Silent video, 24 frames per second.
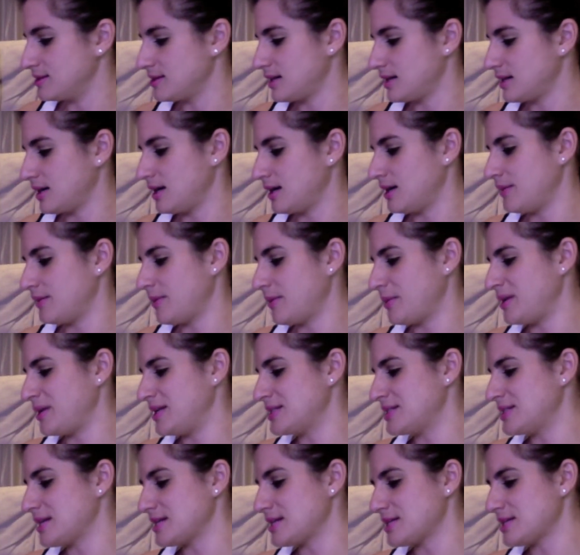I mean, it
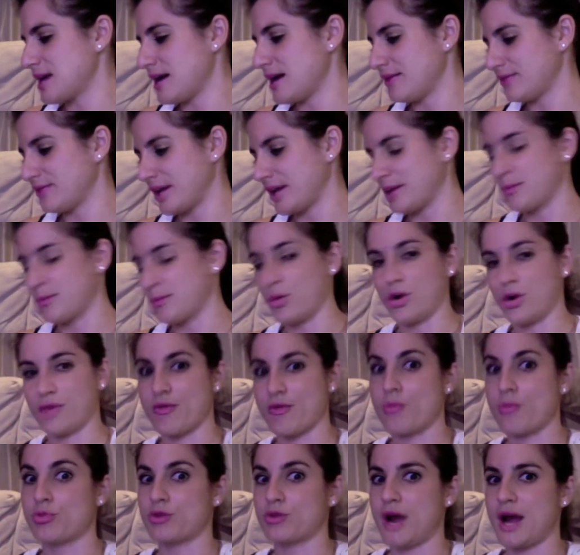does have like more of a
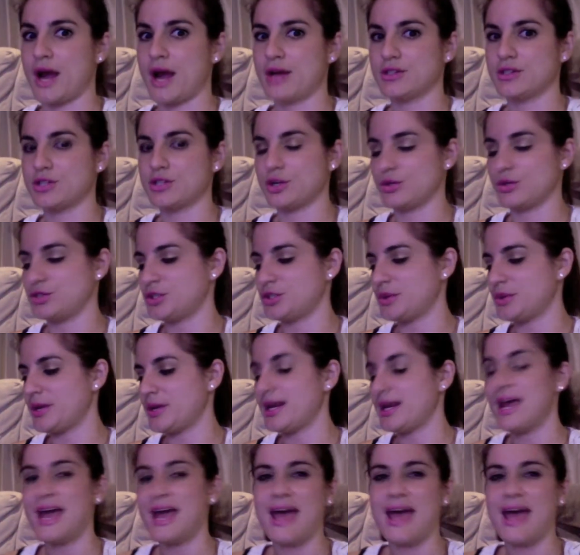brown tone to it.